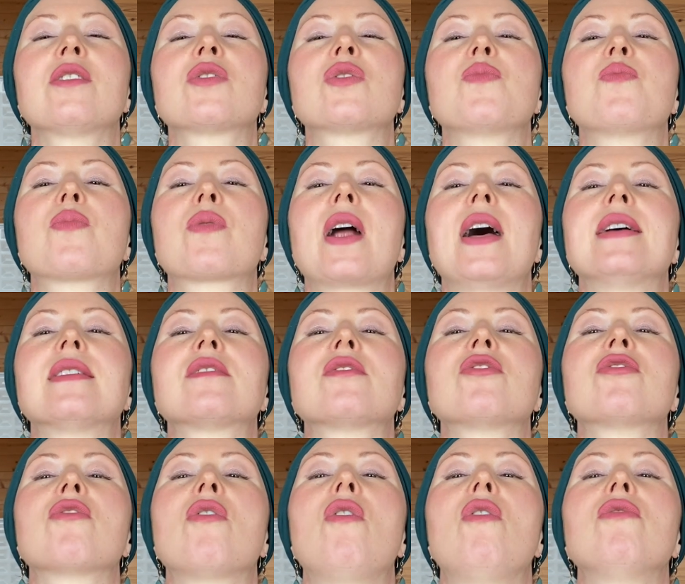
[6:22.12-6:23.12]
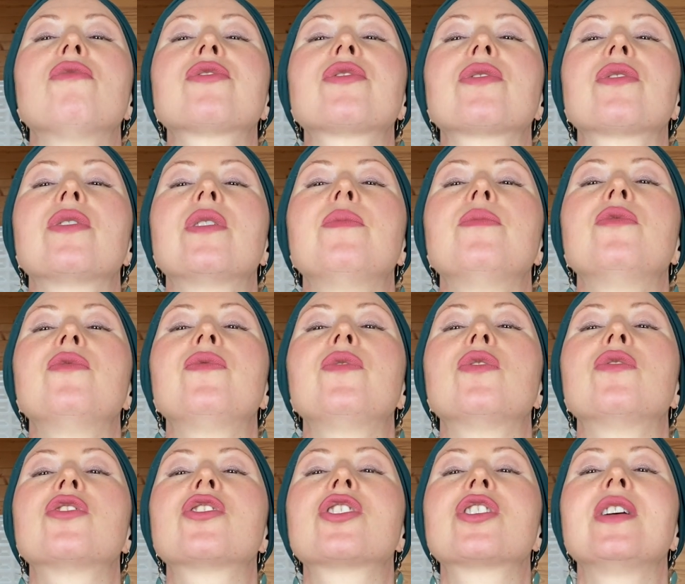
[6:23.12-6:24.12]
to press, you're also going to move
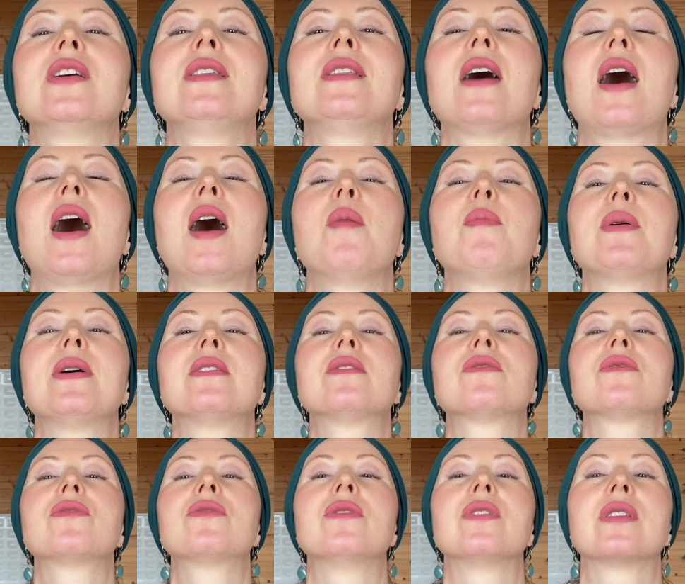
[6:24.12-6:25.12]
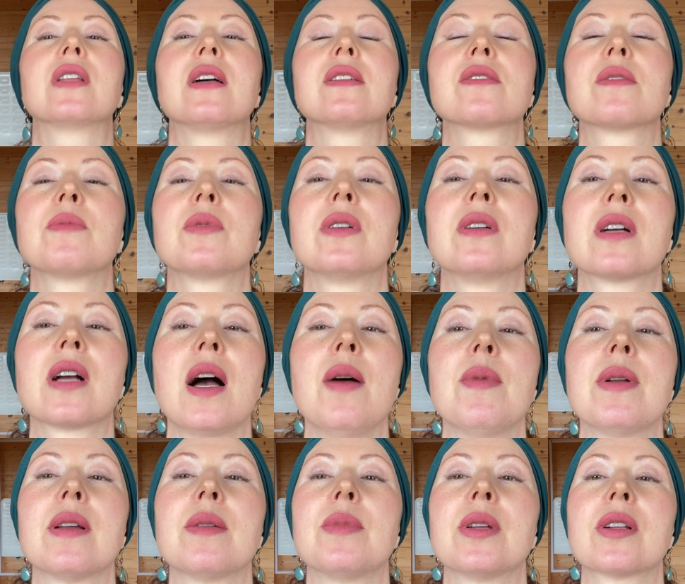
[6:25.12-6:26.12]
your chin up as you're doing that. So I'm going to come
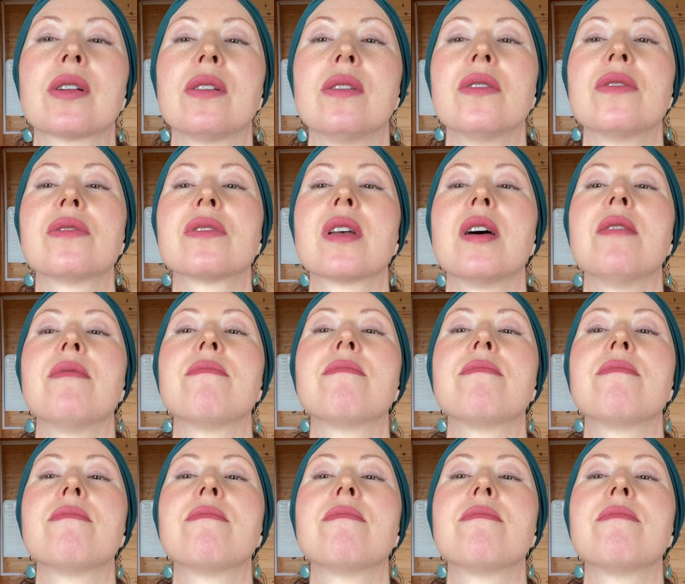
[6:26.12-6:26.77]
a little bit closer.